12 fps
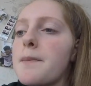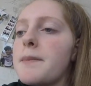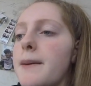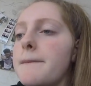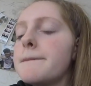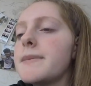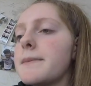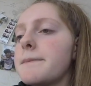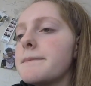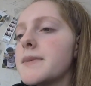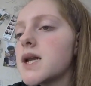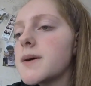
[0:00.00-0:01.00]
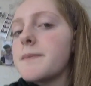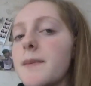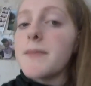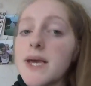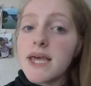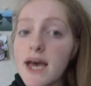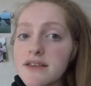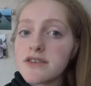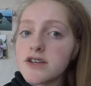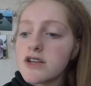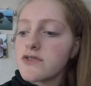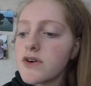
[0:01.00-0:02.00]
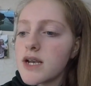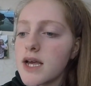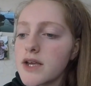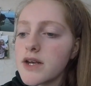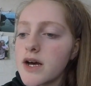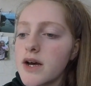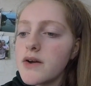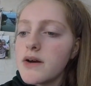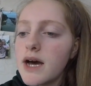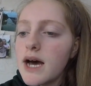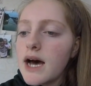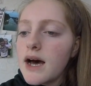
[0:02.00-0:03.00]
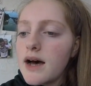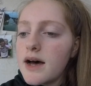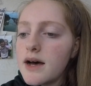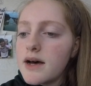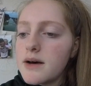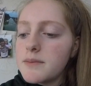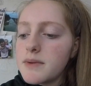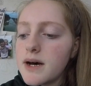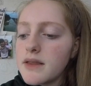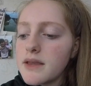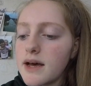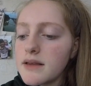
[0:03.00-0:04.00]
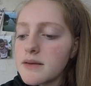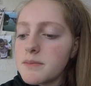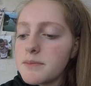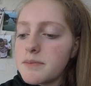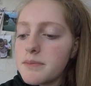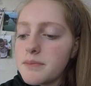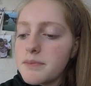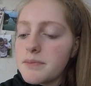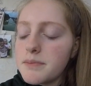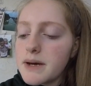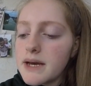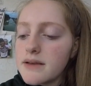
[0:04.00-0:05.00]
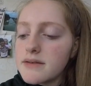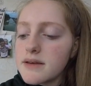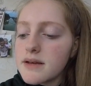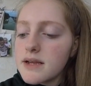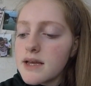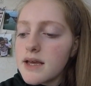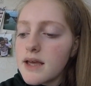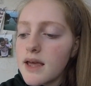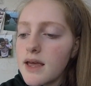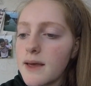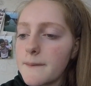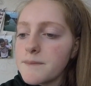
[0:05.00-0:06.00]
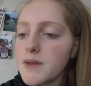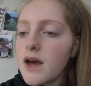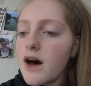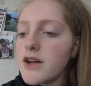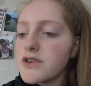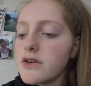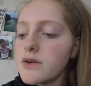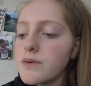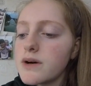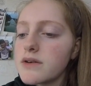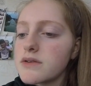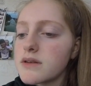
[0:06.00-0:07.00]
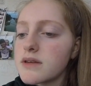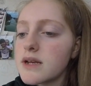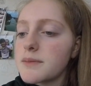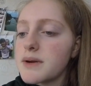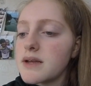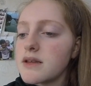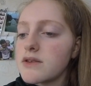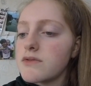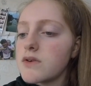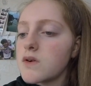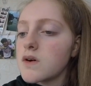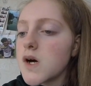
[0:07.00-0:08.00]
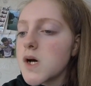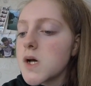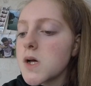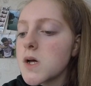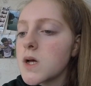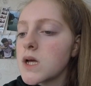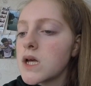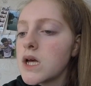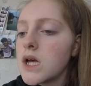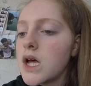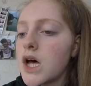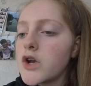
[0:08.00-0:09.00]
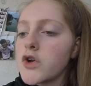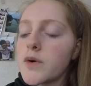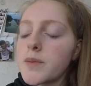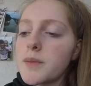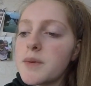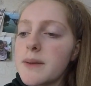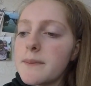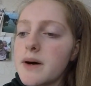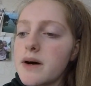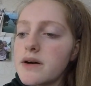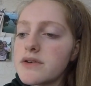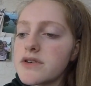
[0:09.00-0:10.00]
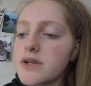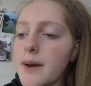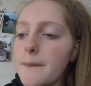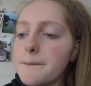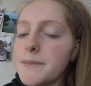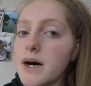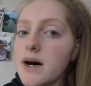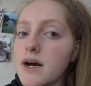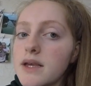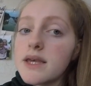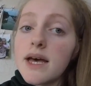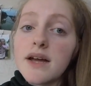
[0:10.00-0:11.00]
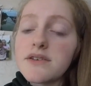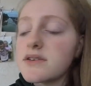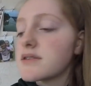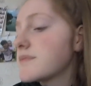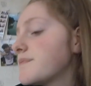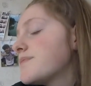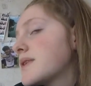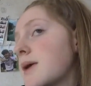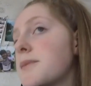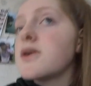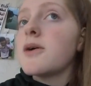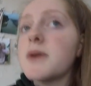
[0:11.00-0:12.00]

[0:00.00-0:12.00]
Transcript: But yes, I just thought I'd let you know. And that's basically it. I don't know what else is going to be in this vlog. Not probably much, but yeah, just keeping you